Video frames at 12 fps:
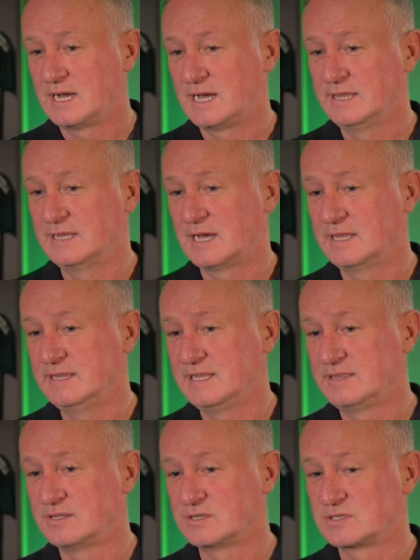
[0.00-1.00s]
and
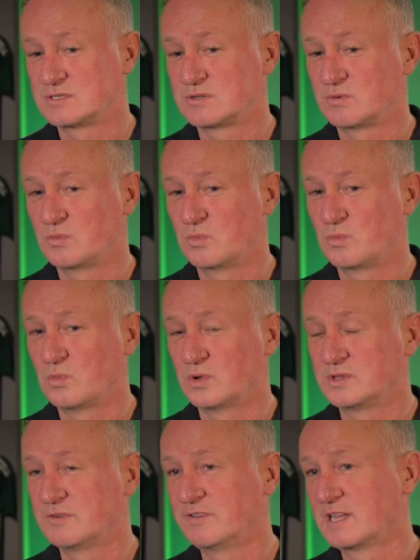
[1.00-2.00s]
then there's
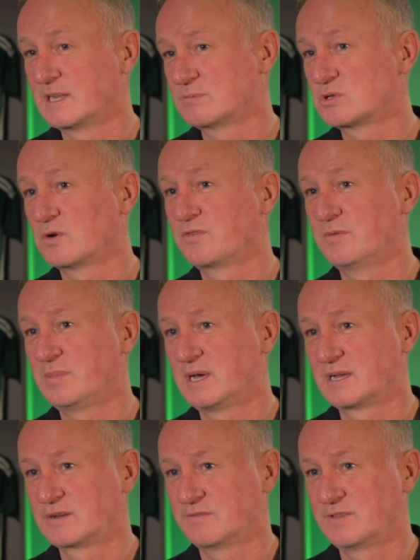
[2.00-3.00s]
what develops off the
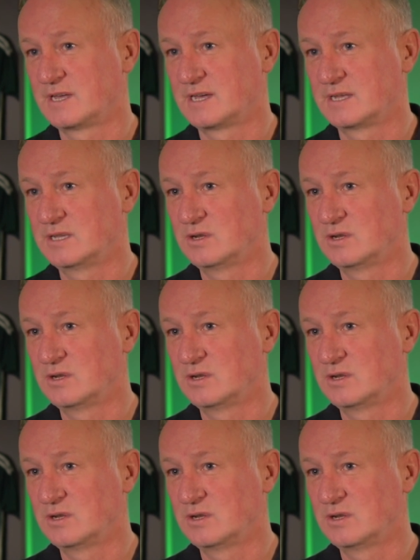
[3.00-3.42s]
back of that.